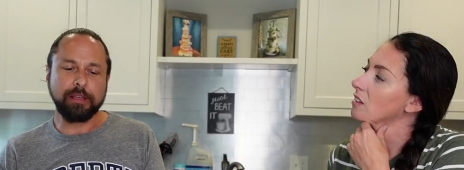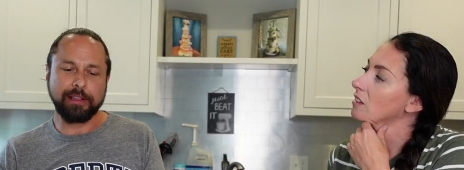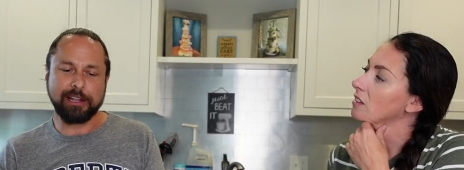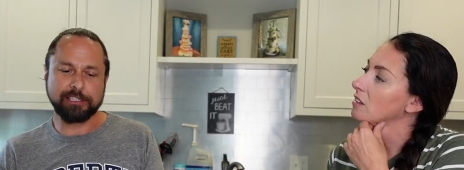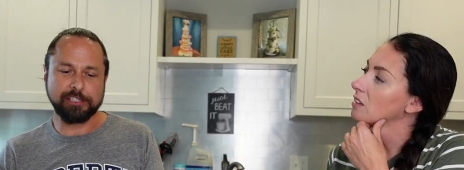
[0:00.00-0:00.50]

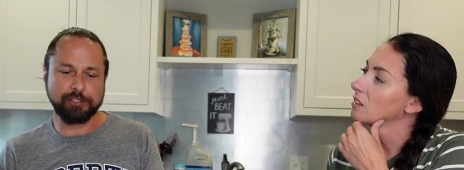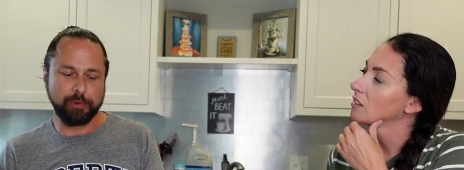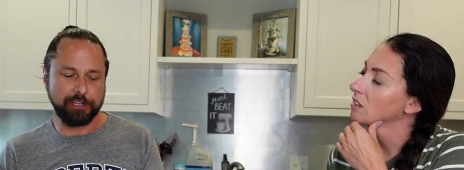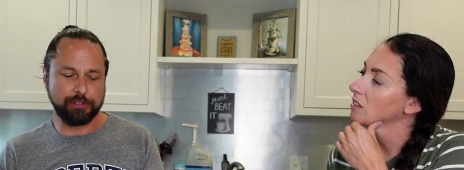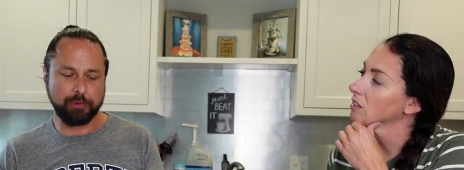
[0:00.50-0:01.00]
Speaker 1: That's the
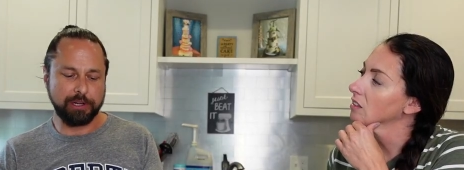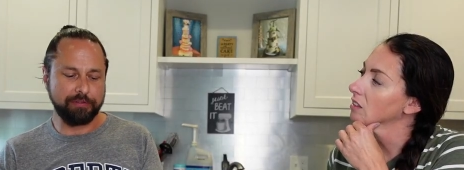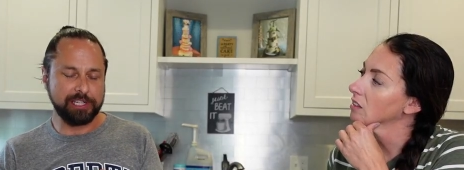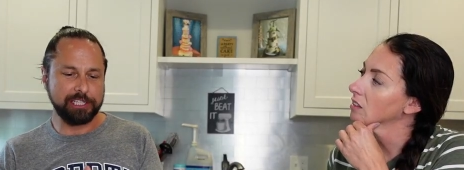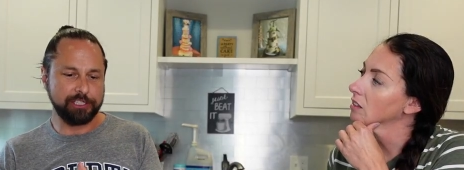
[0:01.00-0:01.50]
sweetest one
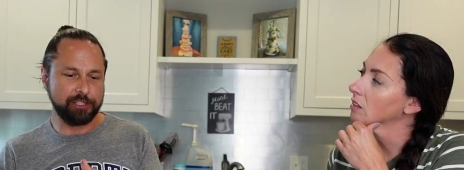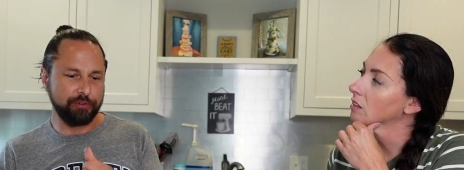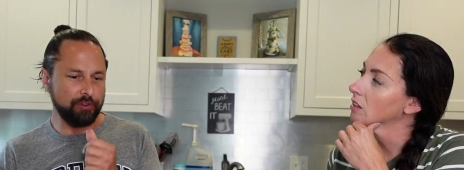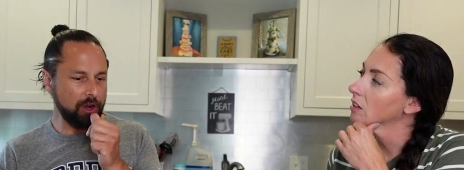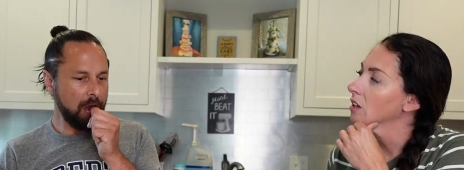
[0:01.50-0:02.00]
I've tasted
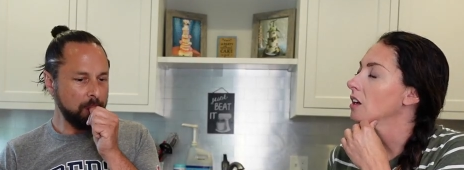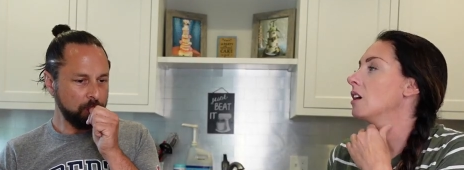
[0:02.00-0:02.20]
so far.